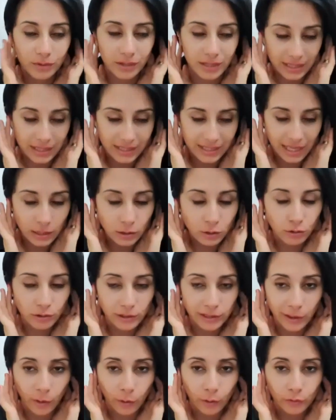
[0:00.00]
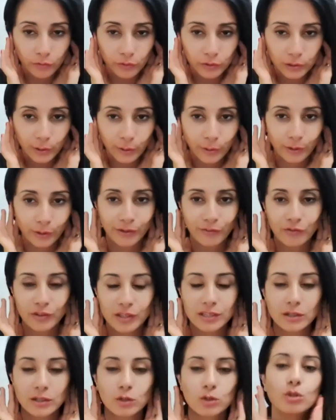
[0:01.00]
this sensory overload, if
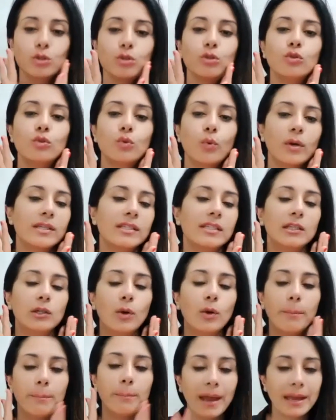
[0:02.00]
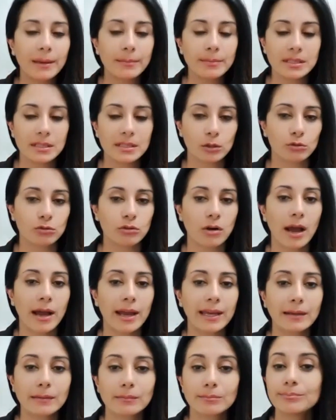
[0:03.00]
it's too noisy or babies are
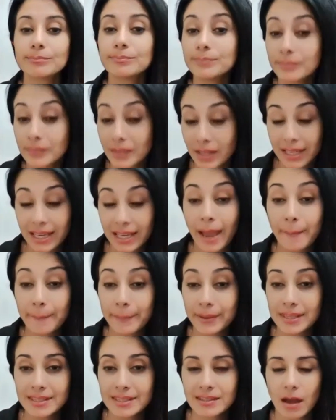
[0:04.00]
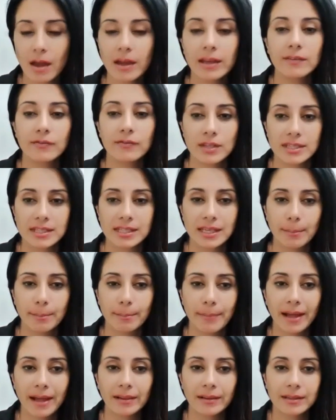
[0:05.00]
crying, it can be a sign of this
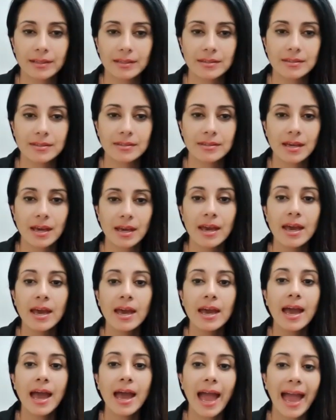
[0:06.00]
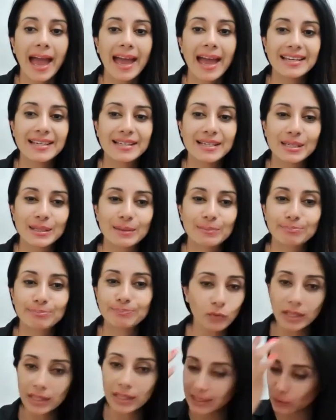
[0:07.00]
imbalance. And
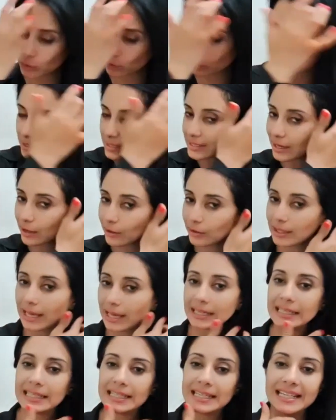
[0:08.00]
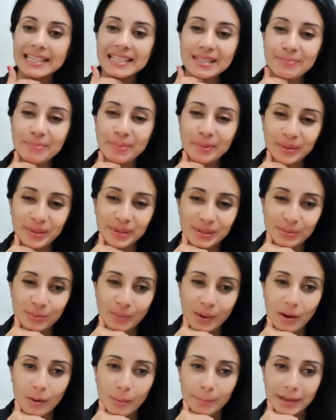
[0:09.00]
really, Dr. Serrallach in his book as
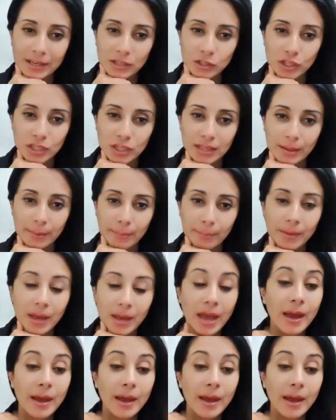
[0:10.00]
well mentioned that